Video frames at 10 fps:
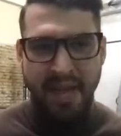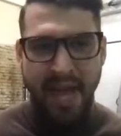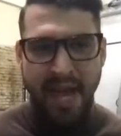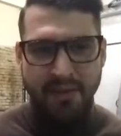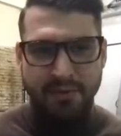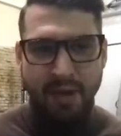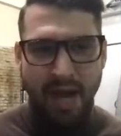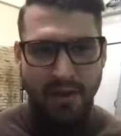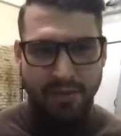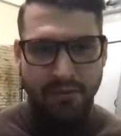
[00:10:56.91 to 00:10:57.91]
They have to
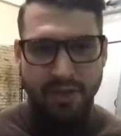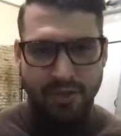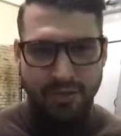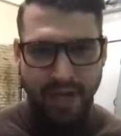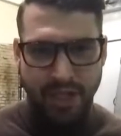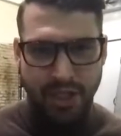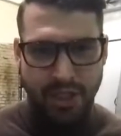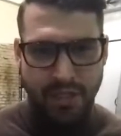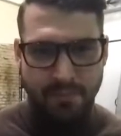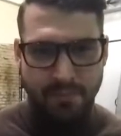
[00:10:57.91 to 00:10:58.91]
have the retraction.